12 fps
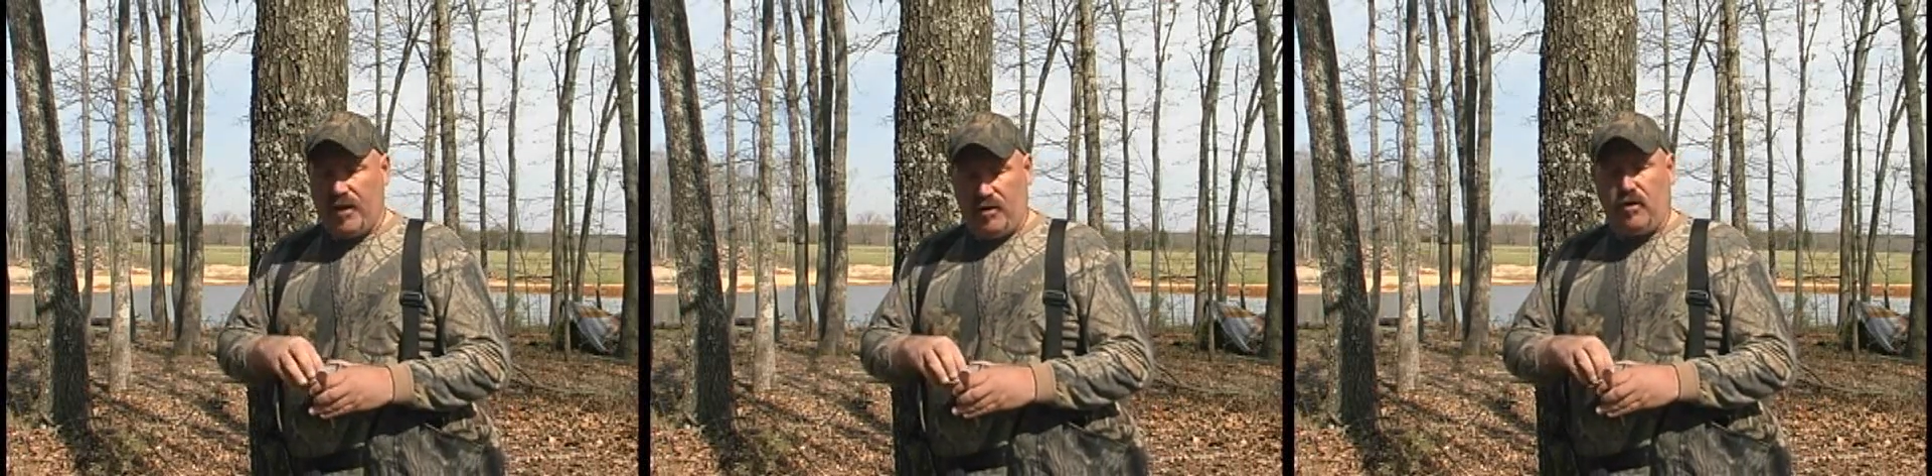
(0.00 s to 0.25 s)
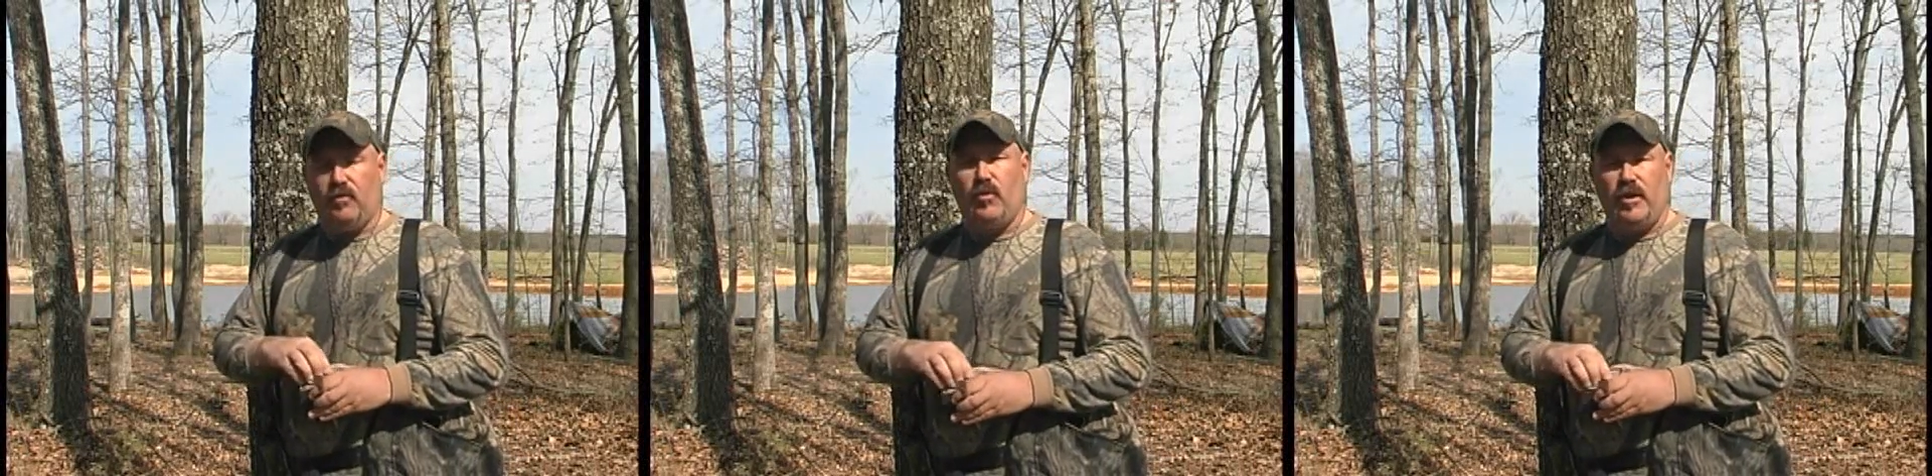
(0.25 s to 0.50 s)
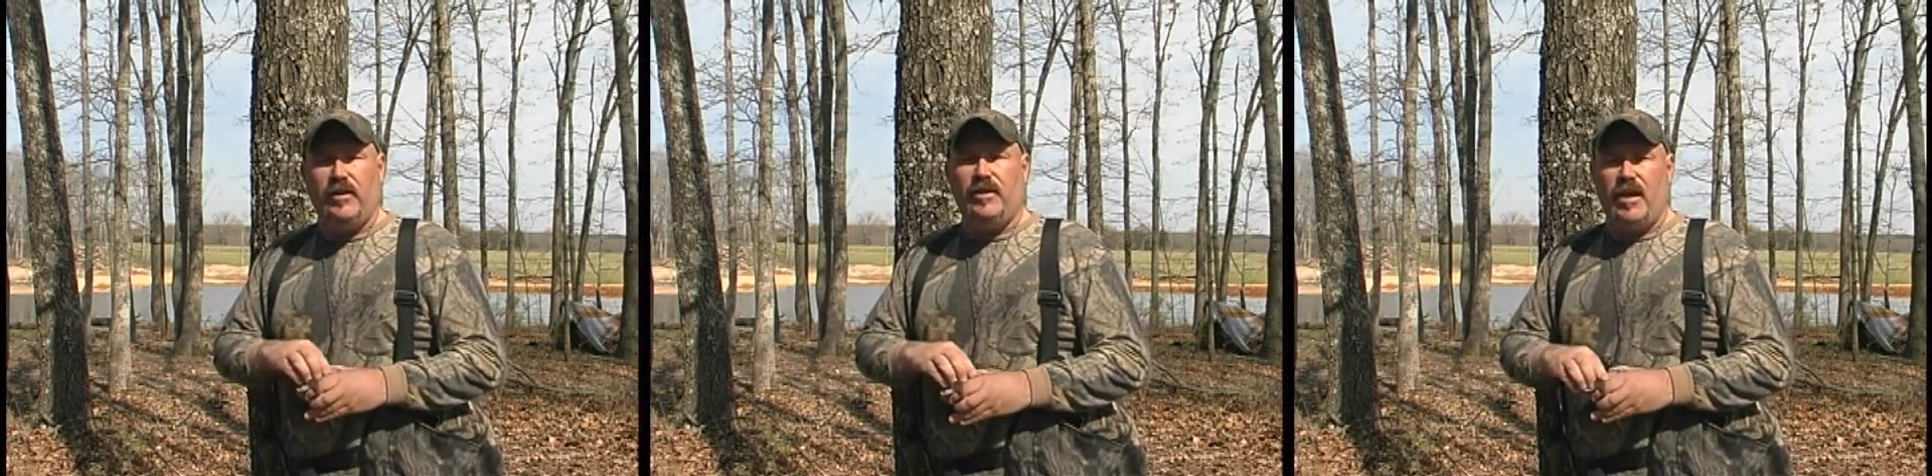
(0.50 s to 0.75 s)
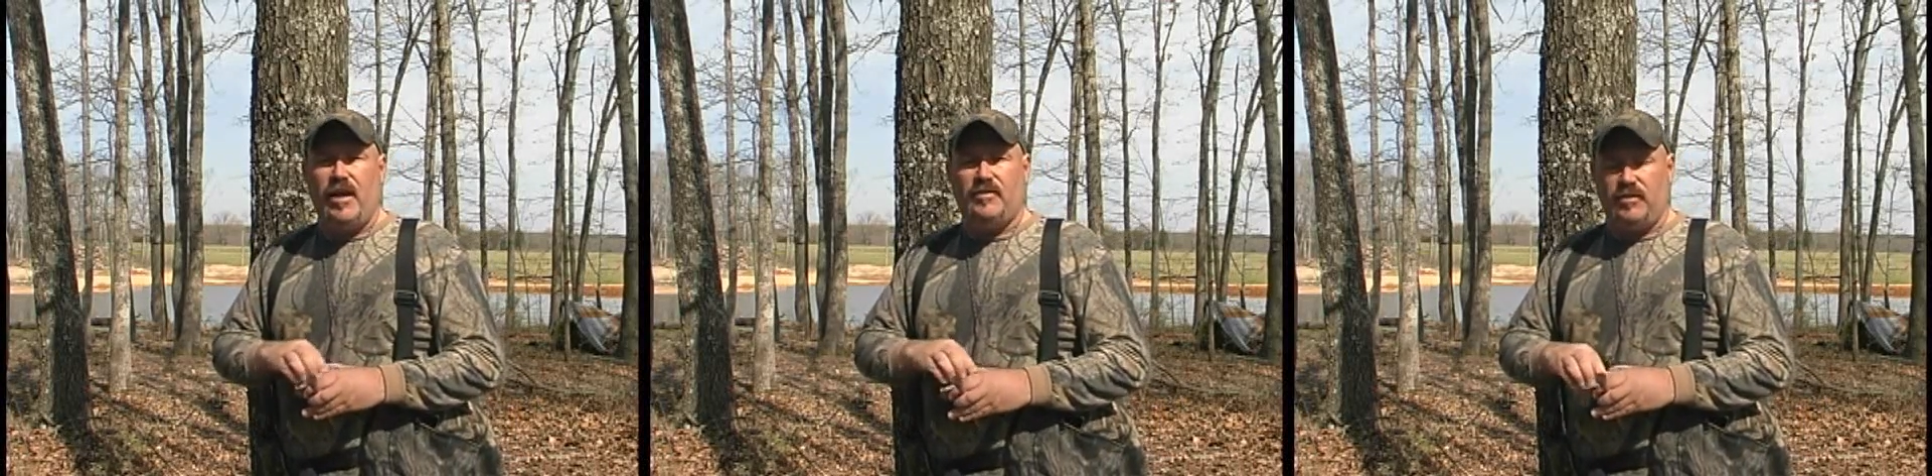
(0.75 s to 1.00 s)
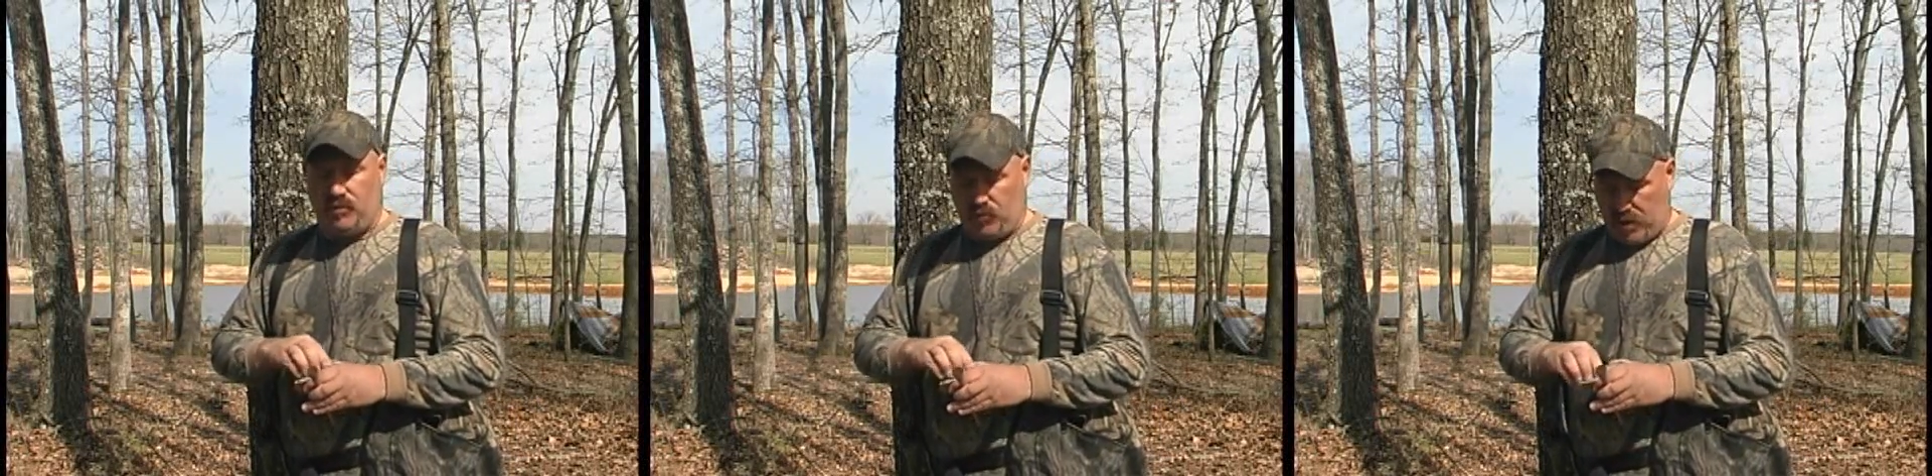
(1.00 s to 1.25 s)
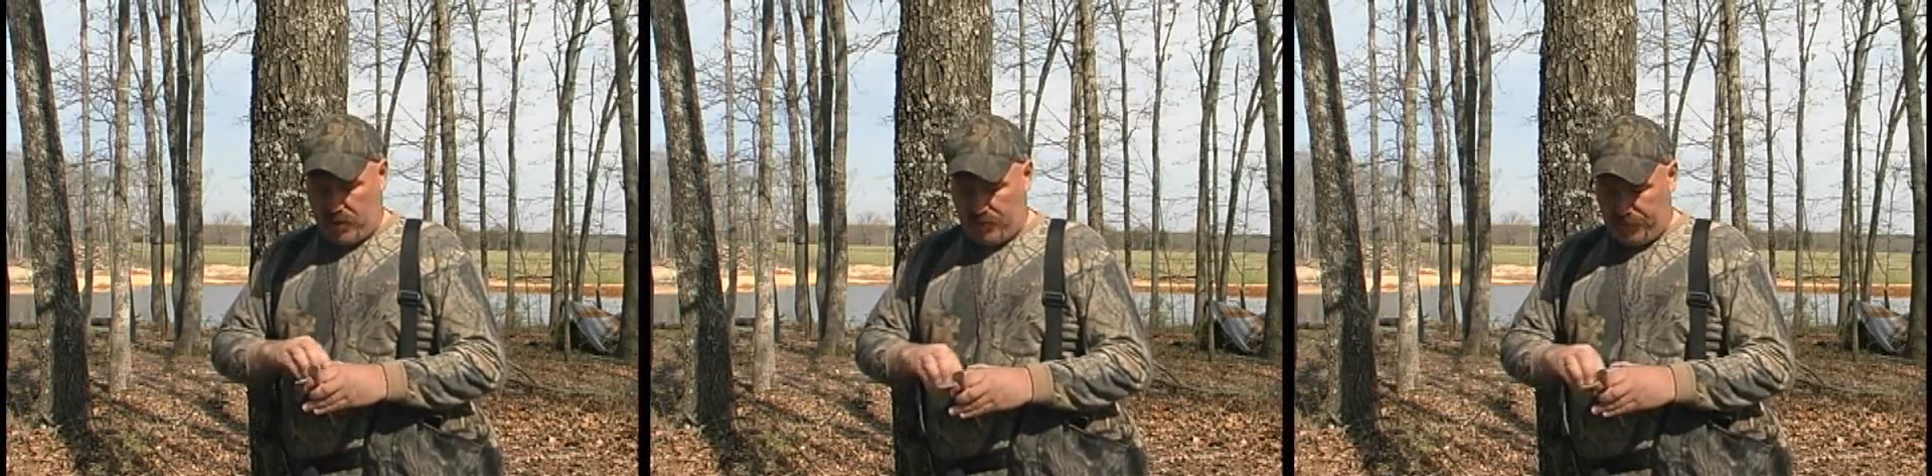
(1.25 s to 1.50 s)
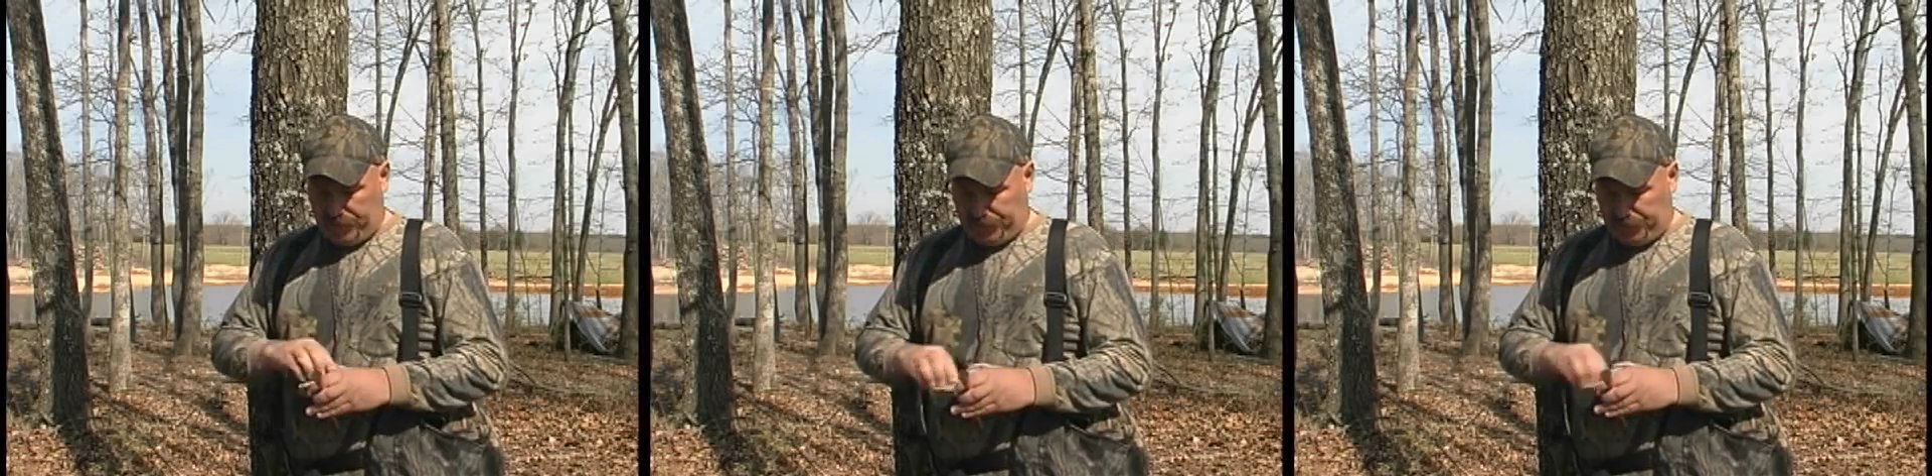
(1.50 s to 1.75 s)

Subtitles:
and on windy days as well.